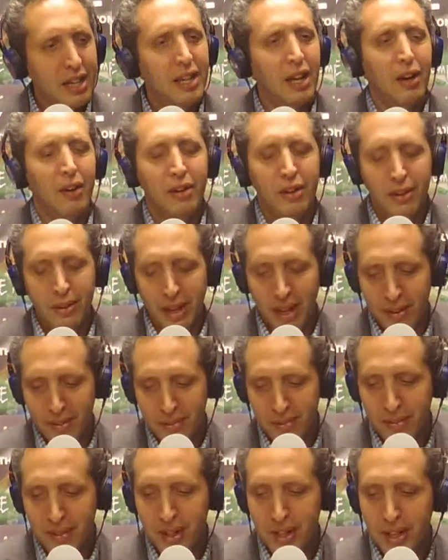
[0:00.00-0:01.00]
No. Okay.
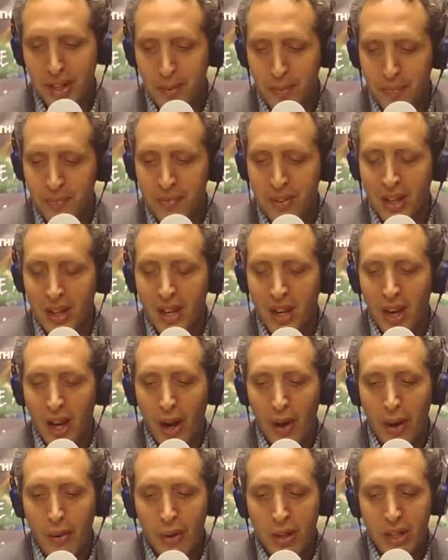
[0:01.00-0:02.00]
Very good.
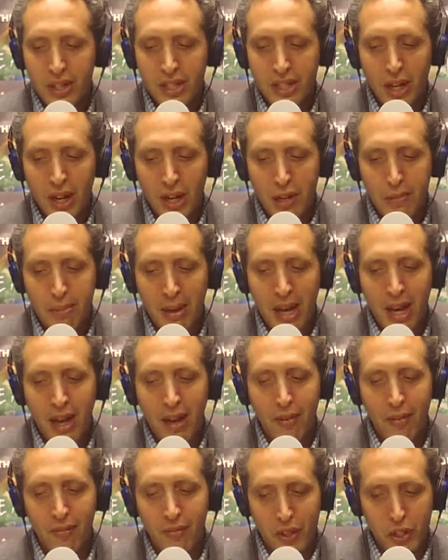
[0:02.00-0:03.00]
All right. Well, let's talk
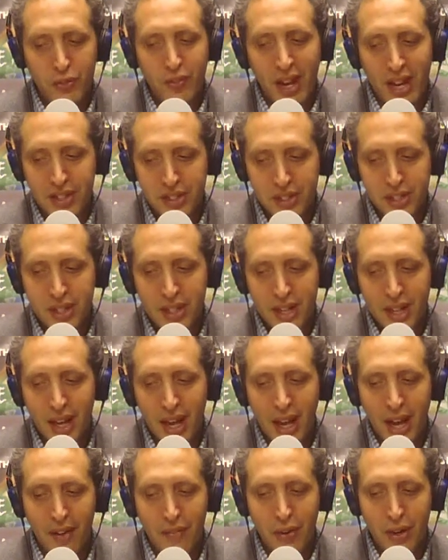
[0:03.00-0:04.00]
about Fish Face.
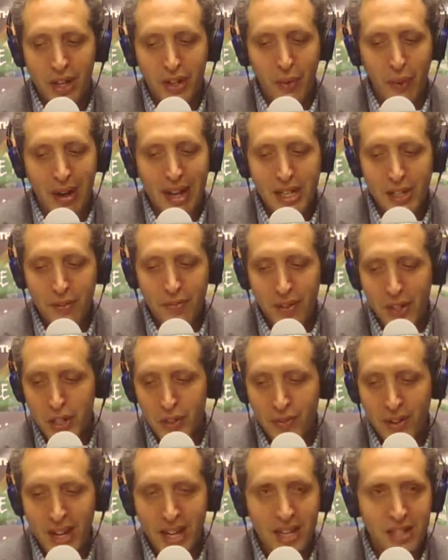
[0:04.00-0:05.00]
Everyone can relate to
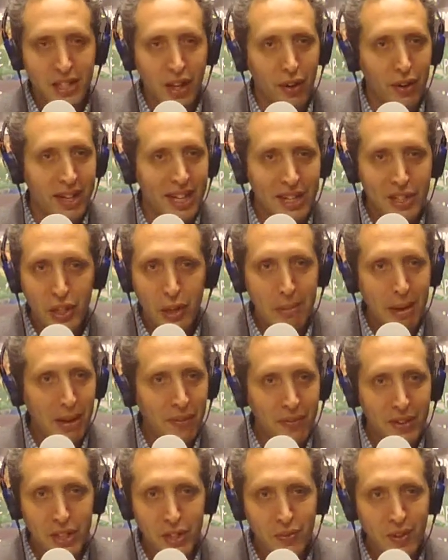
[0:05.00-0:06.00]
Fish Face. Our kids all make
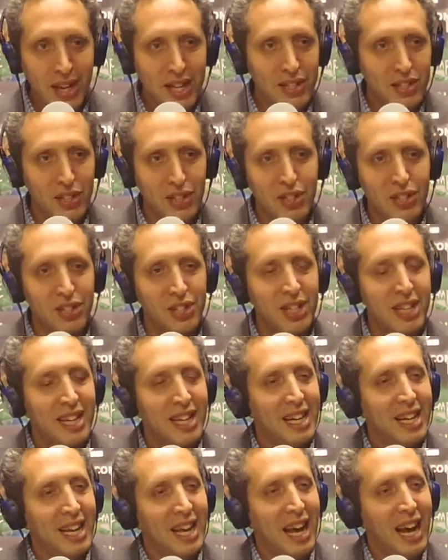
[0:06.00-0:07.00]
fish faces.
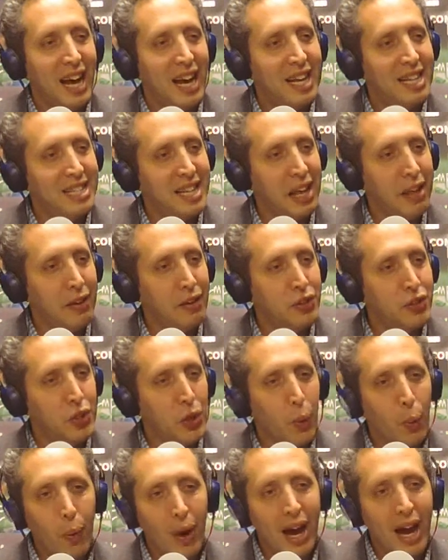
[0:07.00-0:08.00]
Tell us
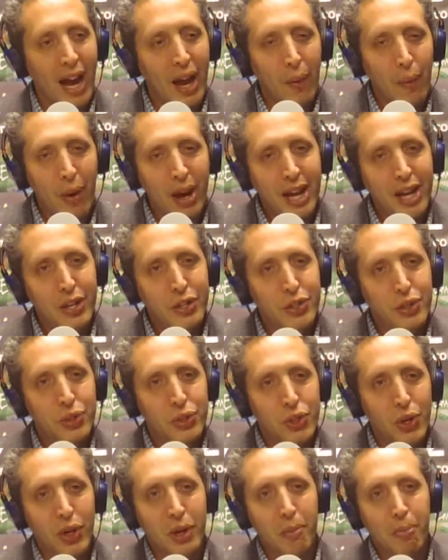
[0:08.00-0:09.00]
your why. Why did you
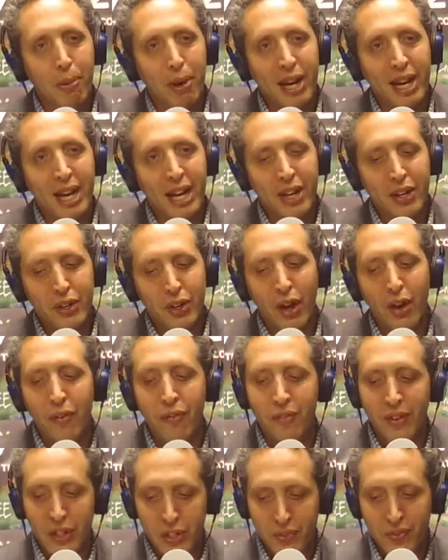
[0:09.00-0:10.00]
start a brand called
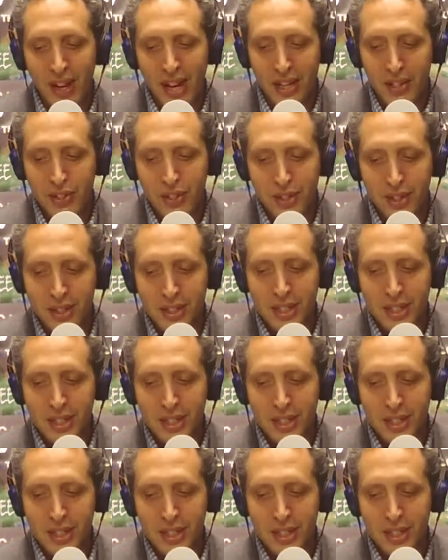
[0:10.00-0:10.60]
Fish Face?